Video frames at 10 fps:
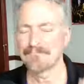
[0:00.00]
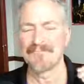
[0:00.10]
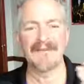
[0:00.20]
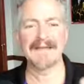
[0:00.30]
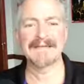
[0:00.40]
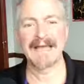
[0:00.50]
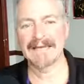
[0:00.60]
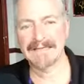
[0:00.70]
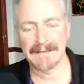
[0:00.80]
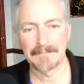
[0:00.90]

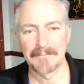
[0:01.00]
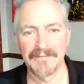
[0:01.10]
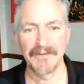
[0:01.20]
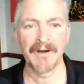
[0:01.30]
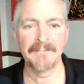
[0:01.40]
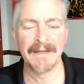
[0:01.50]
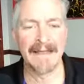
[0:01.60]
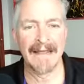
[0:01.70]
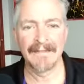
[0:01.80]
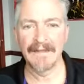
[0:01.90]
Fantastic. You're up,
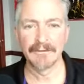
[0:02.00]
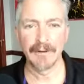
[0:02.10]
and then you